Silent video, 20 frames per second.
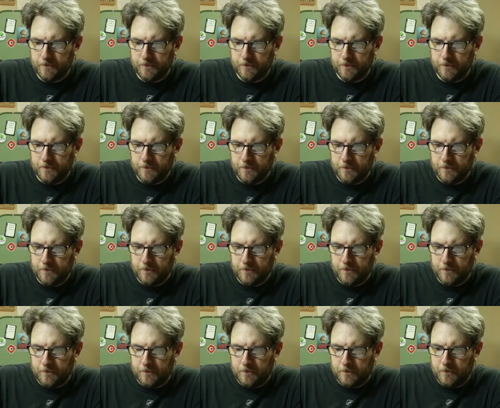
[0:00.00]

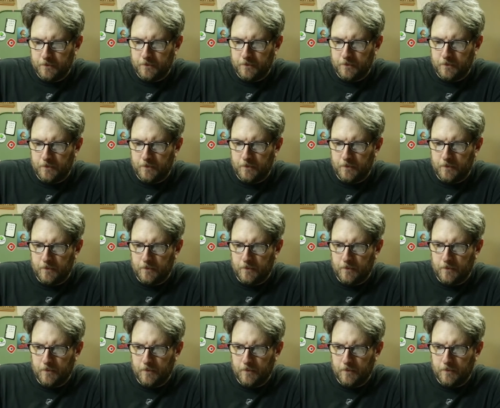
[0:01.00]

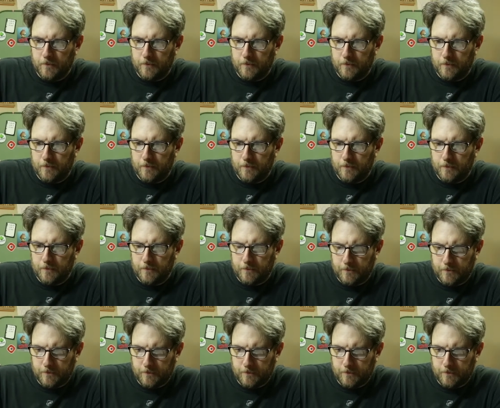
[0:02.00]
No one is speaking in this clip.